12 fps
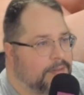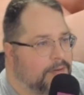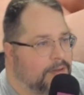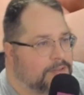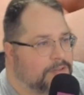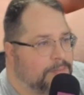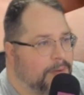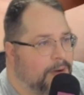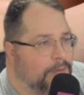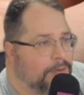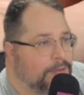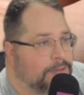Austin
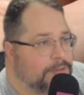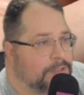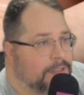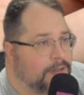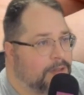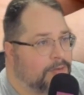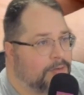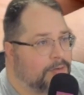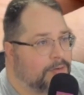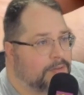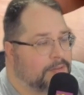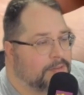Powers and other